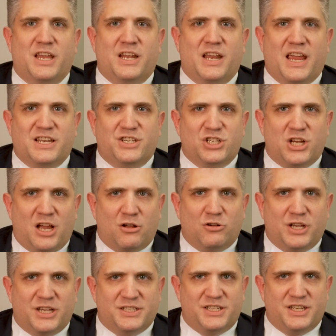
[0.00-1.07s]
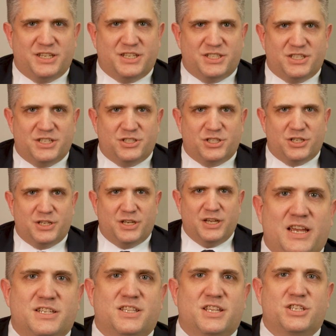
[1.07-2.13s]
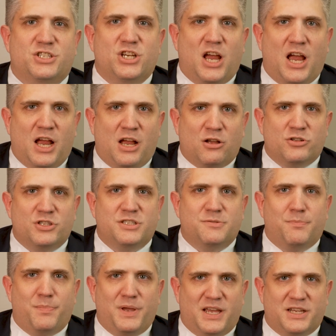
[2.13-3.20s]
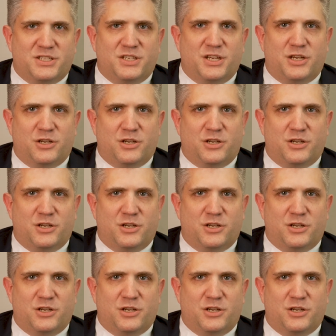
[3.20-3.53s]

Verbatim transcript: in a child custody decision is the child's best